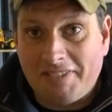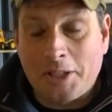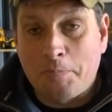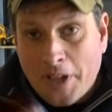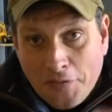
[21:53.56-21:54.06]

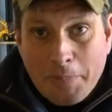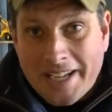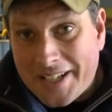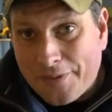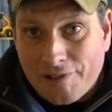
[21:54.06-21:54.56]
it's something a
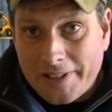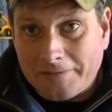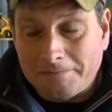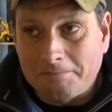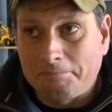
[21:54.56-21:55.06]
bit
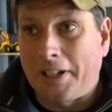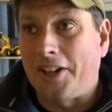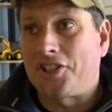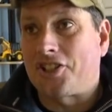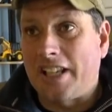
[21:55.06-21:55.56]
different, but
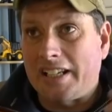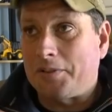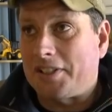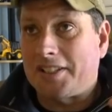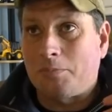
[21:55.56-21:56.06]
I just
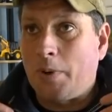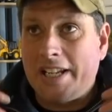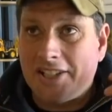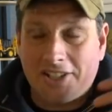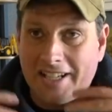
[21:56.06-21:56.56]
think
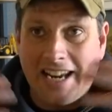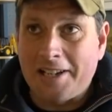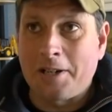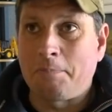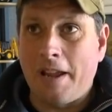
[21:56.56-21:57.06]
we just
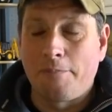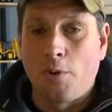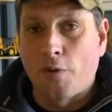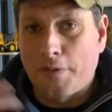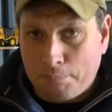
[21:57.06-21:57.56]
needed a bit
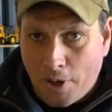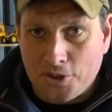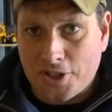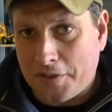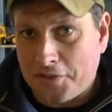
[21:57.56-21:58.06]
more of a
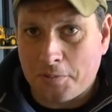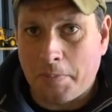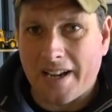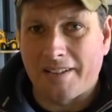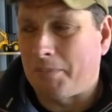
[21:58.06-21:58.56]
positive
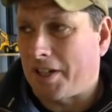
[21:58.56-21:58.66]
spin.